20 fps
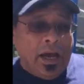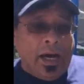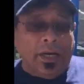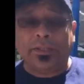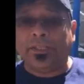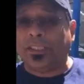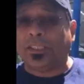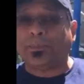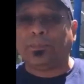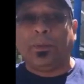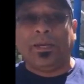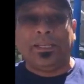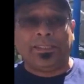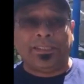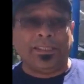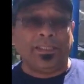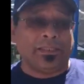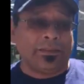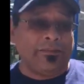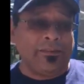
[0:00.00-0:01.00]
other
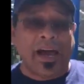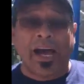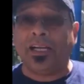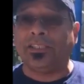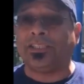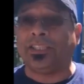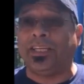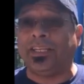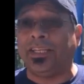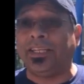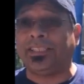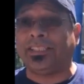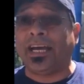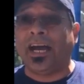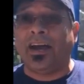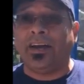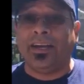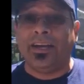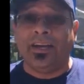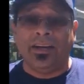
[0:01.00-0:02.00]
species of algae that's
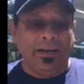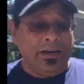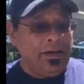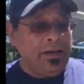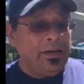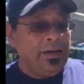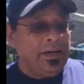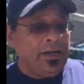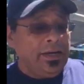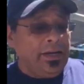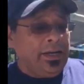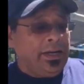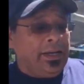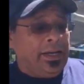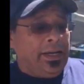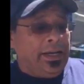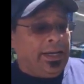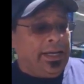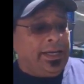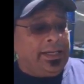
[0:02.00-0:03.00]
out here
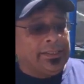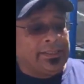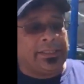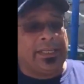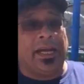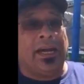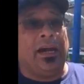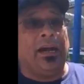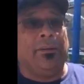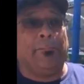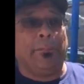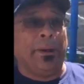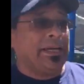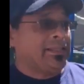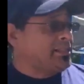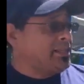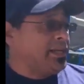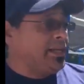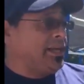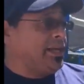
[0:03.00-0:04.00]
is
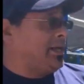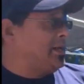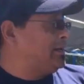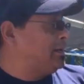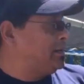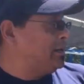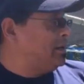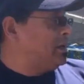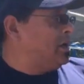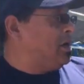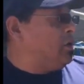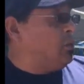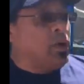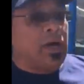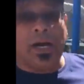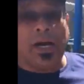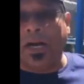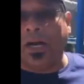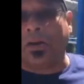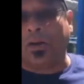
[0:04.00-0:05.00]
basically
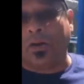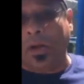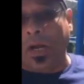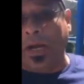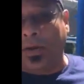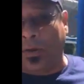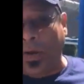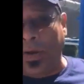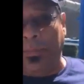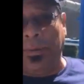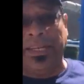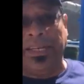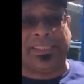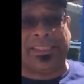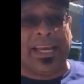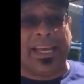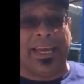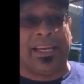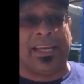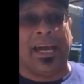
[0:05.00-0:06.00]
where our equipment
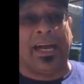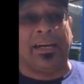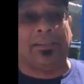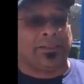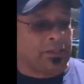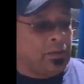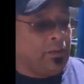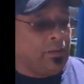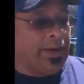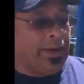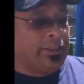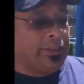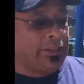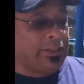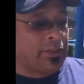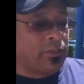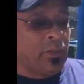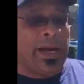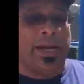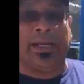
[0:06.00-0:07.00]
is taken out, so we
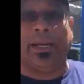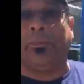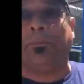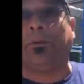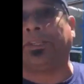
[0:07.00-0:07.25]
just wind up